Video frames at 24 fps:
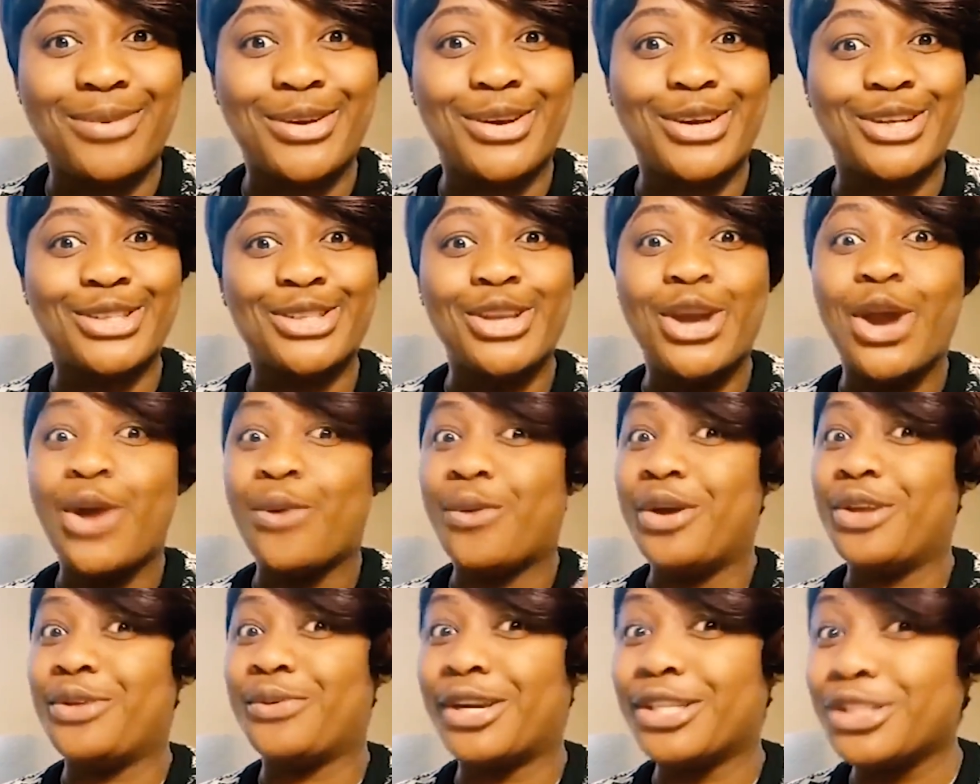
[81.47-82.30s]
Because
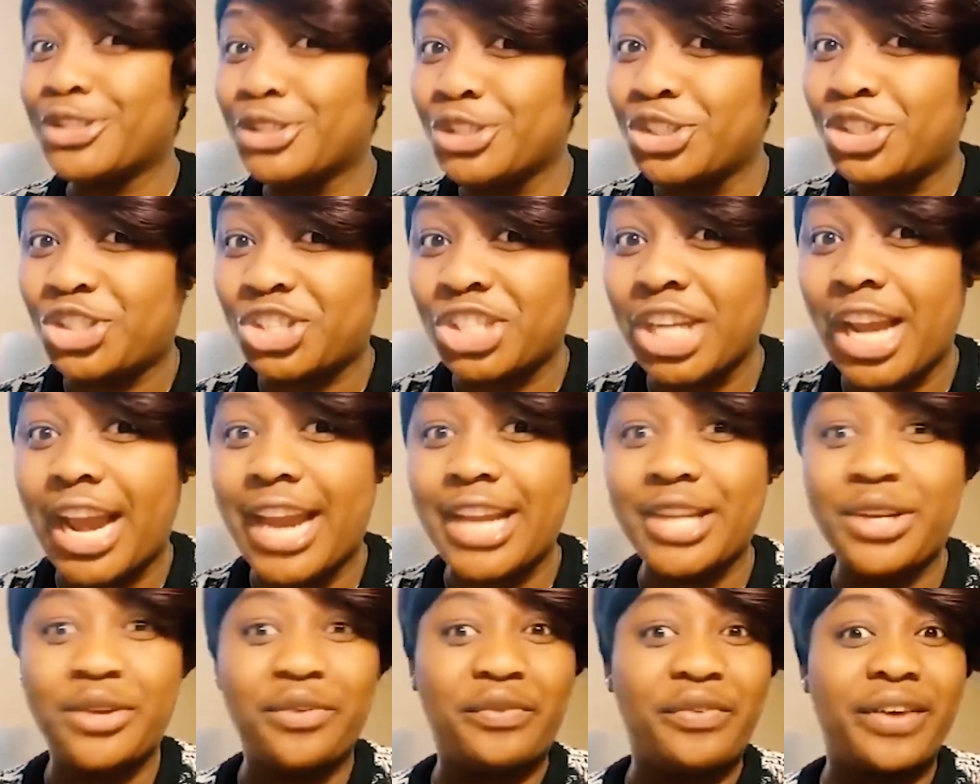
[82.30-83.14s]
when you want to
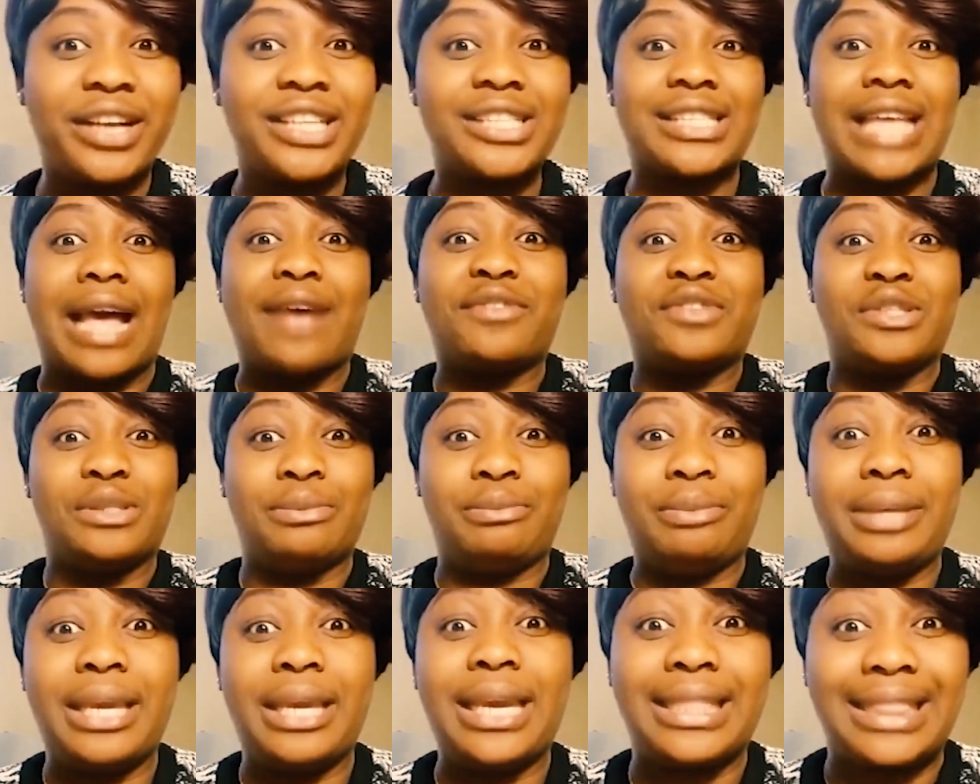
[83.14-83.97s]
shine, you first have to
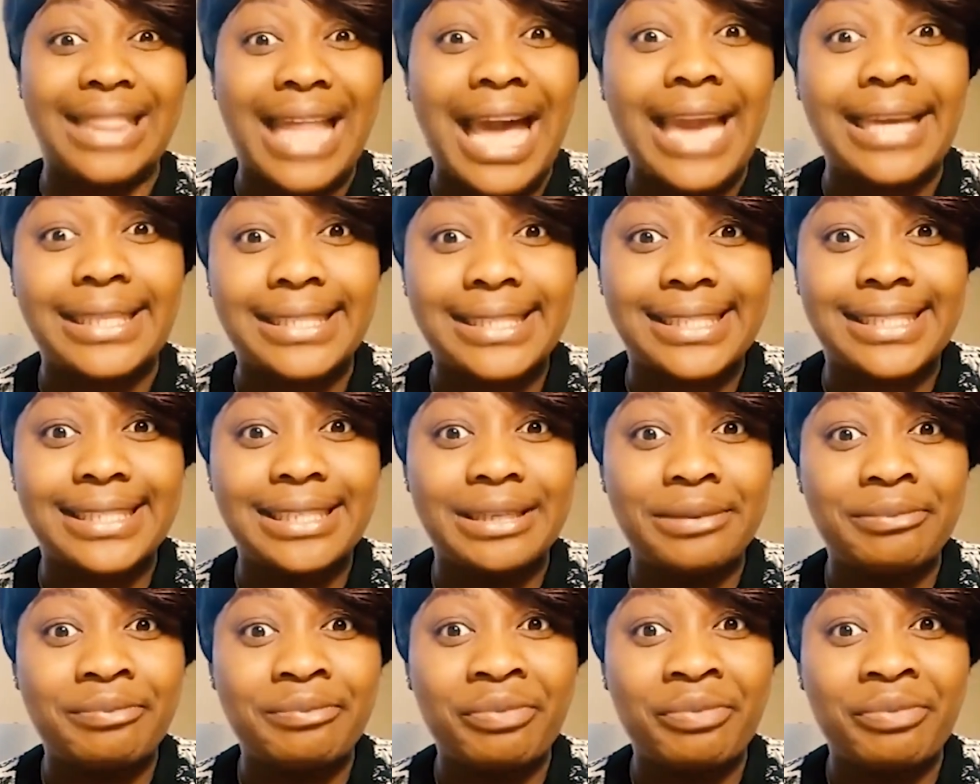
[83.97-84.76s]
be a light.